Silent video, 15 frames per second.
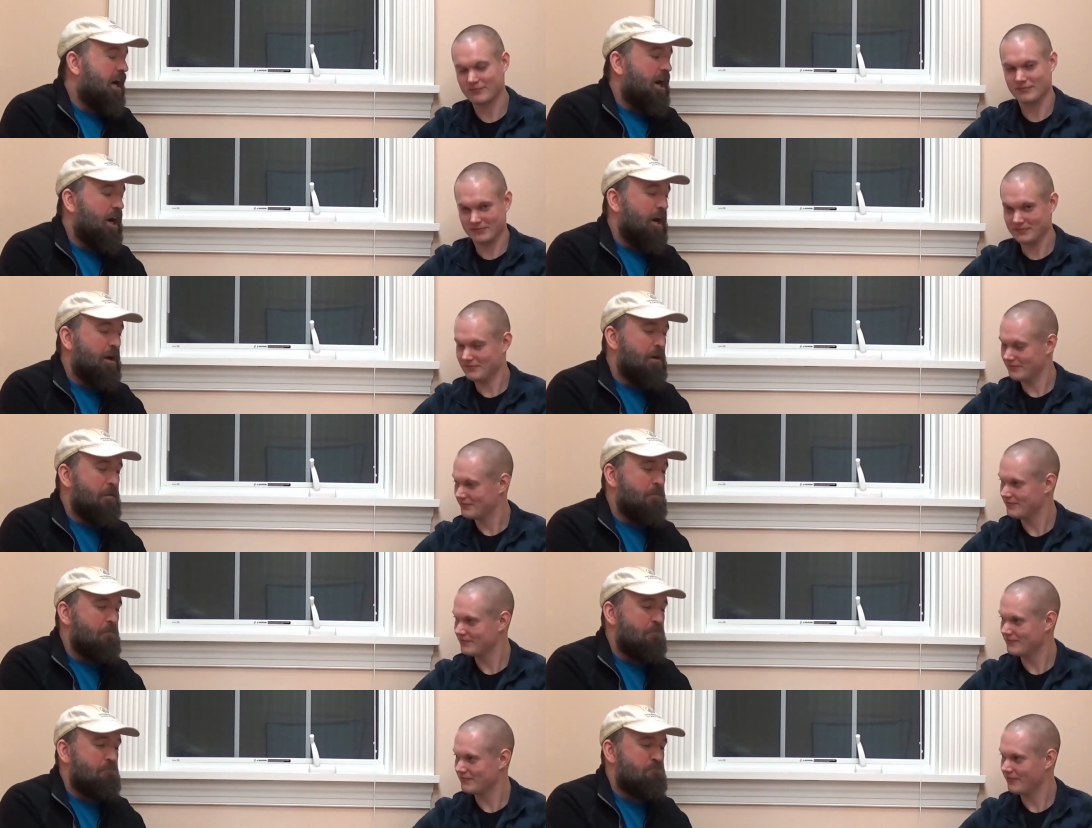
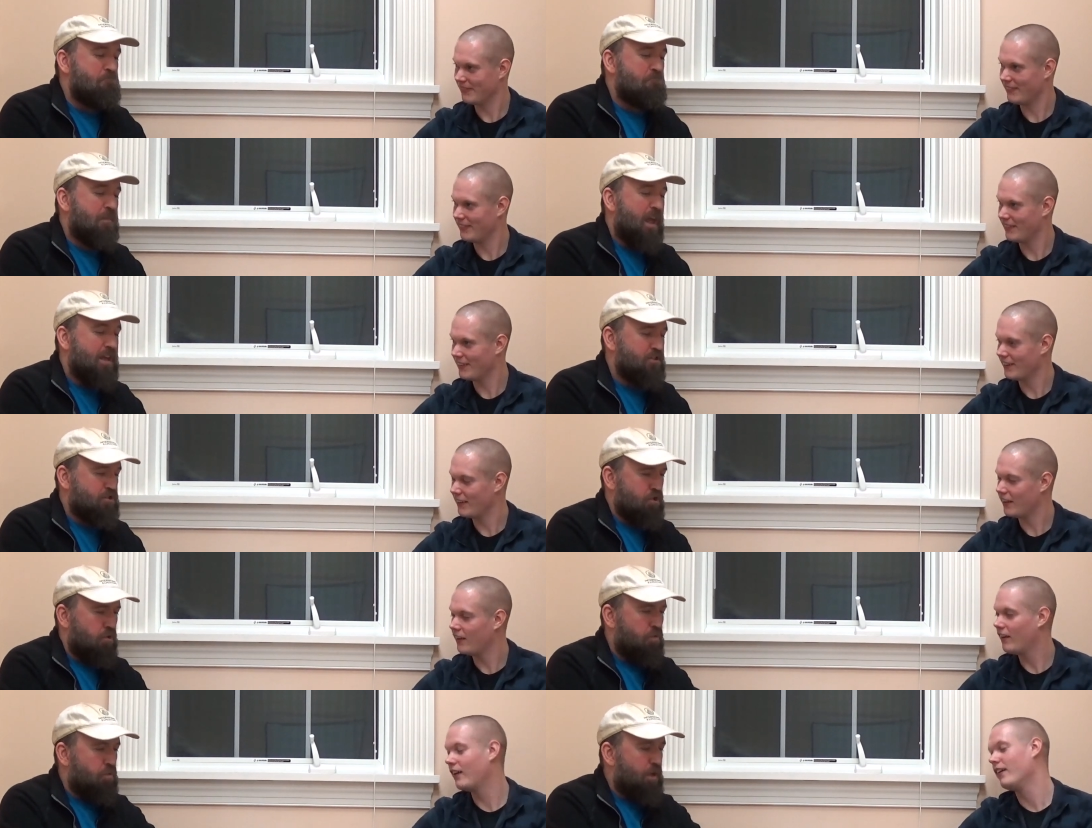Speaker 1: And
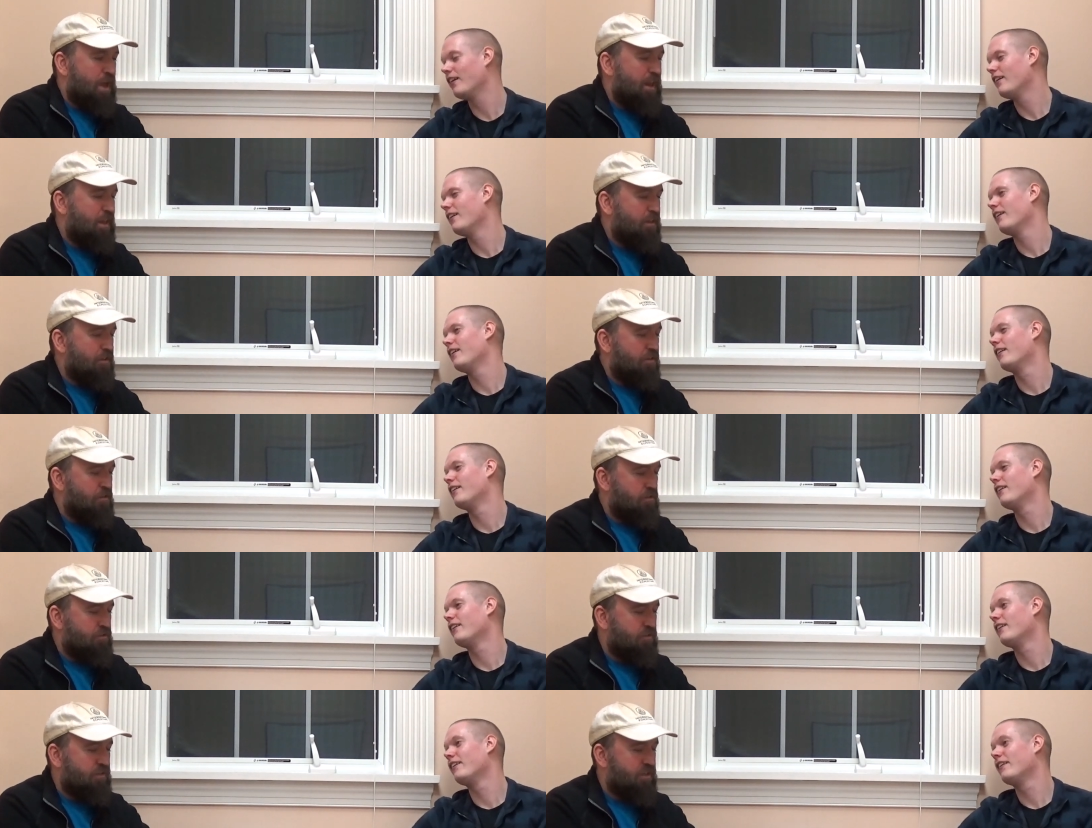so any of
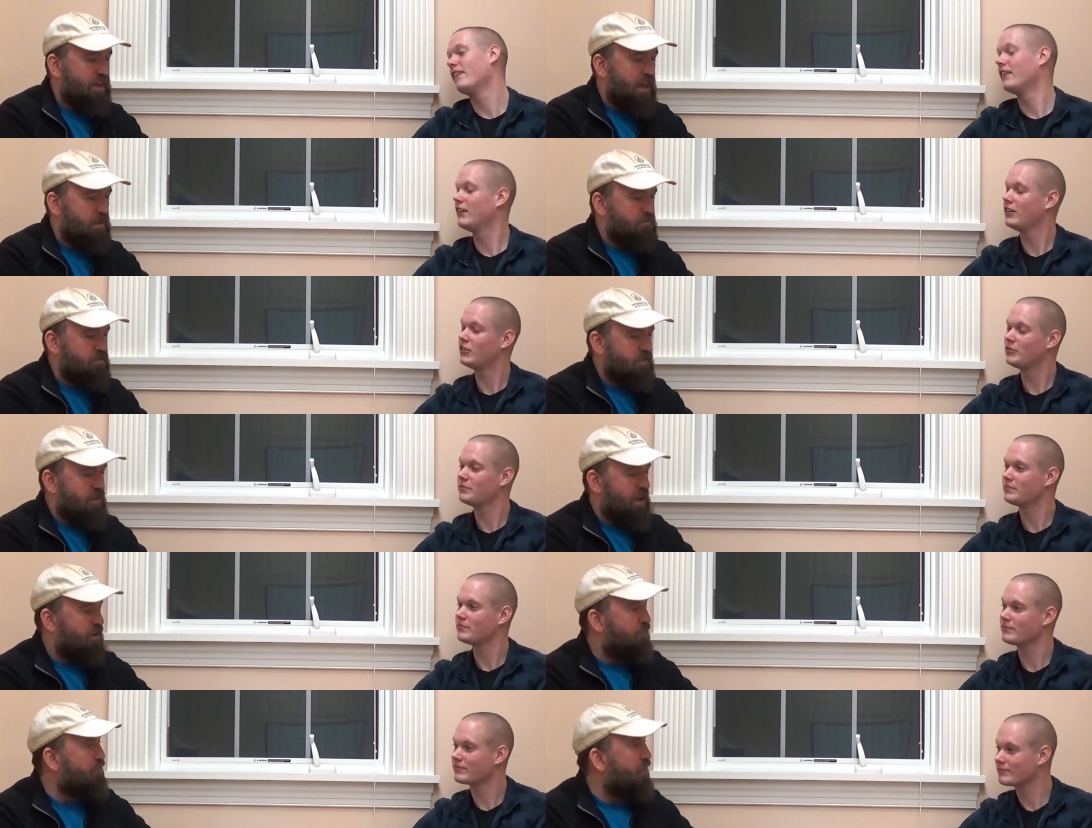those games
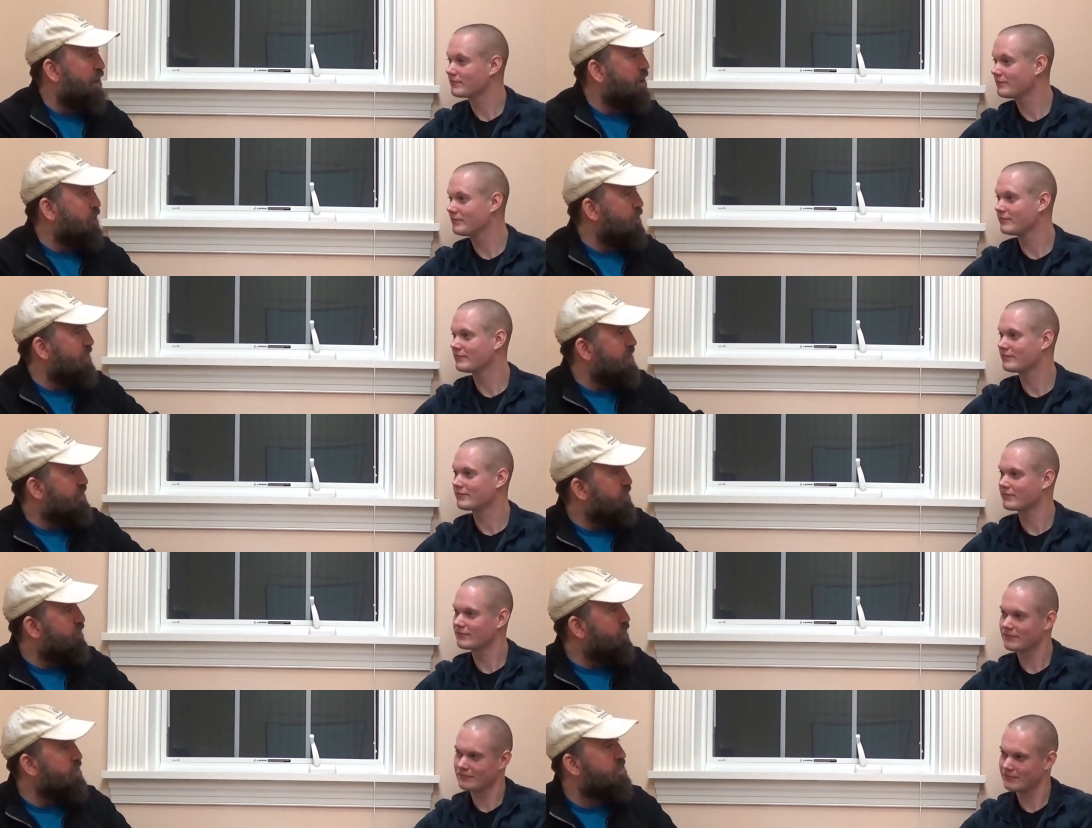that kind of follow in
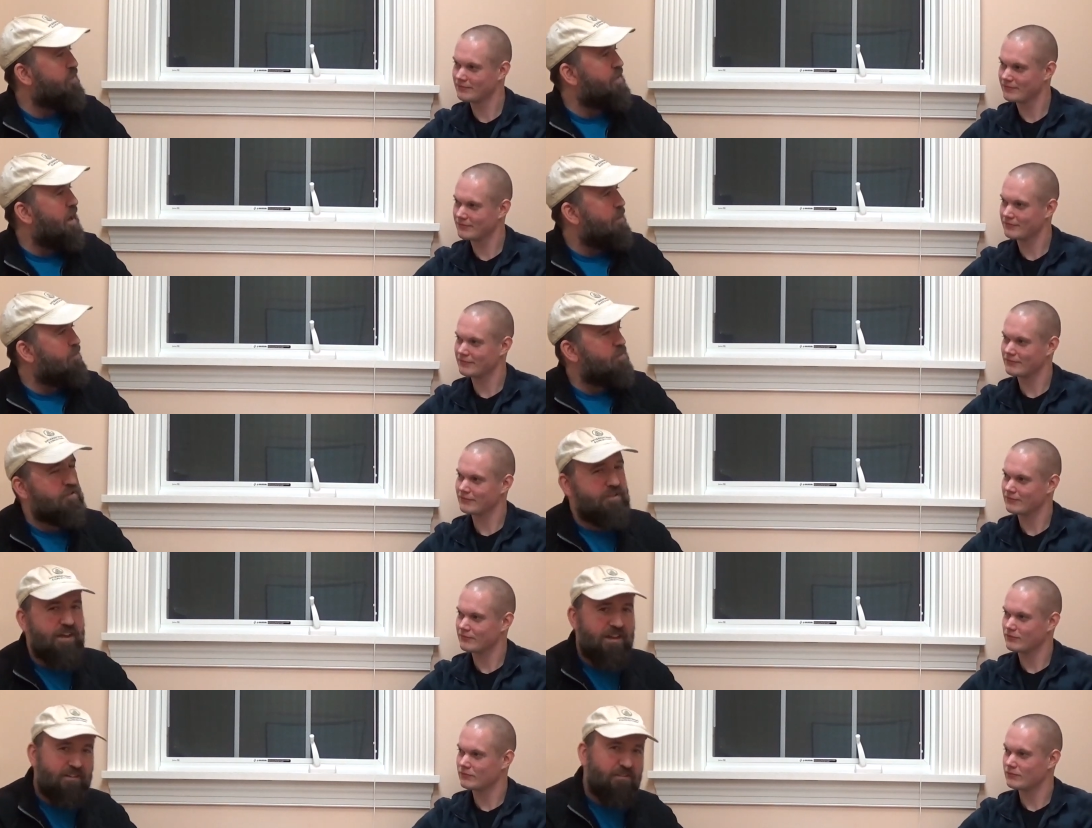its
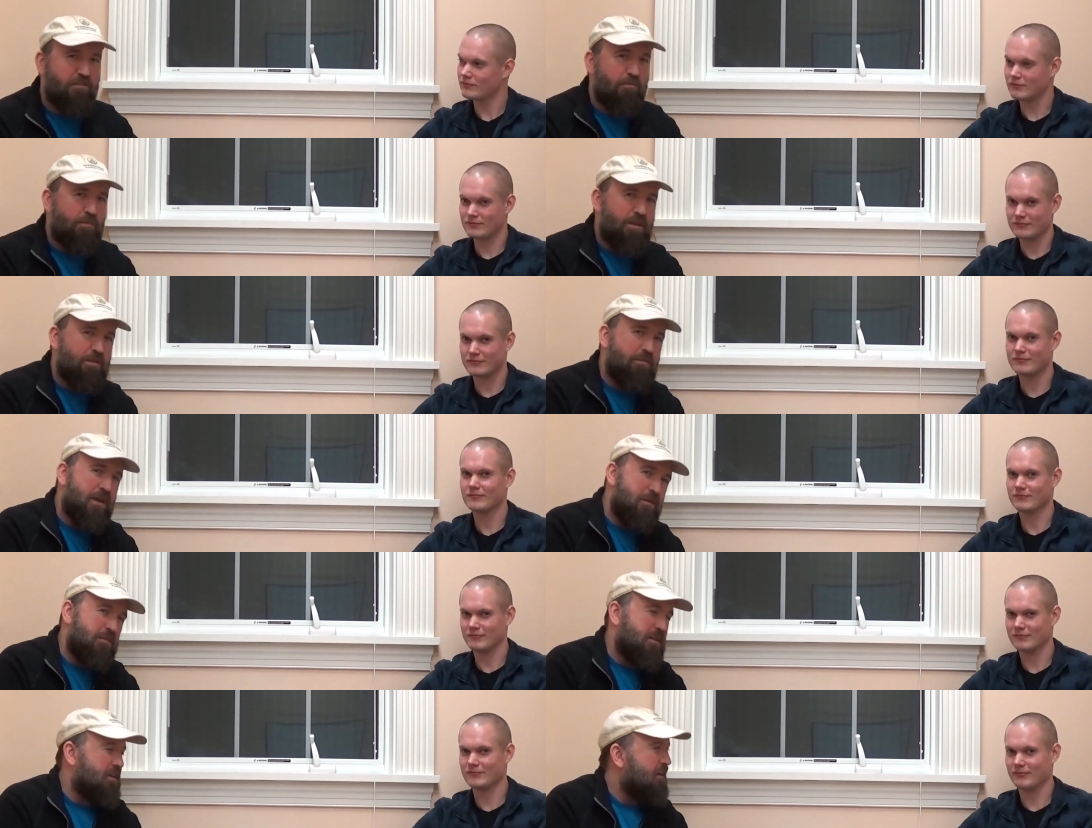footsteps tend to be
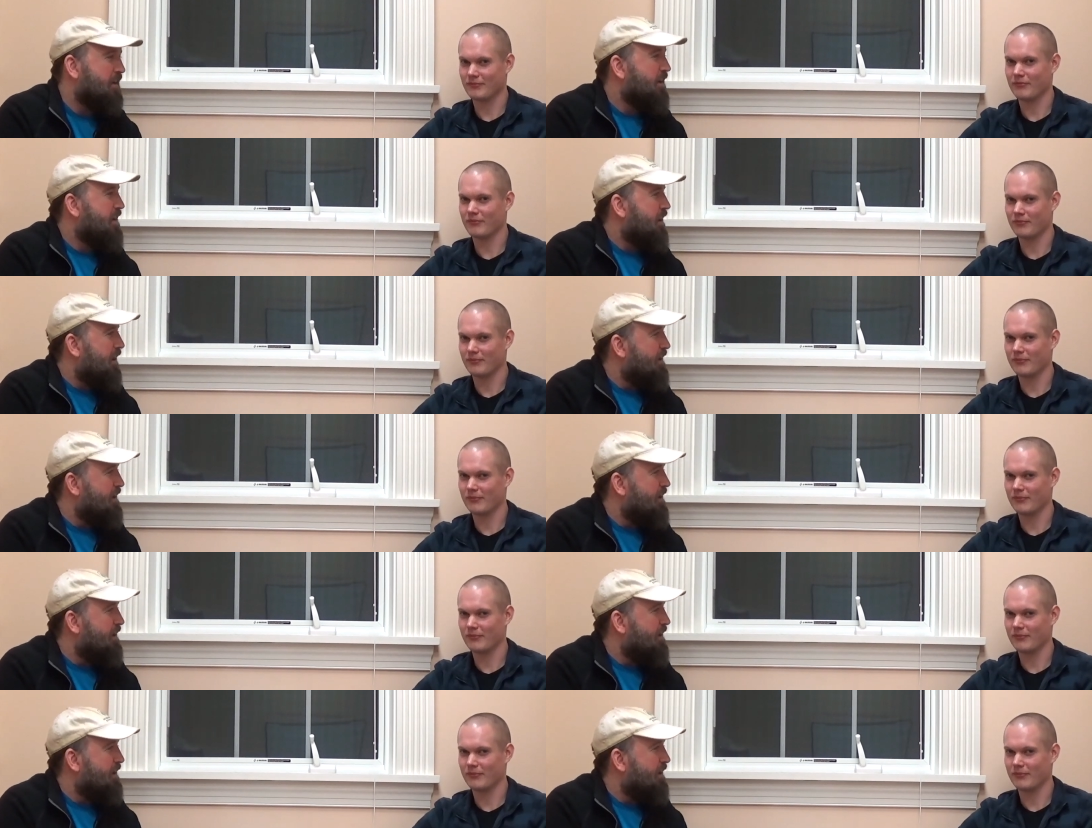maybe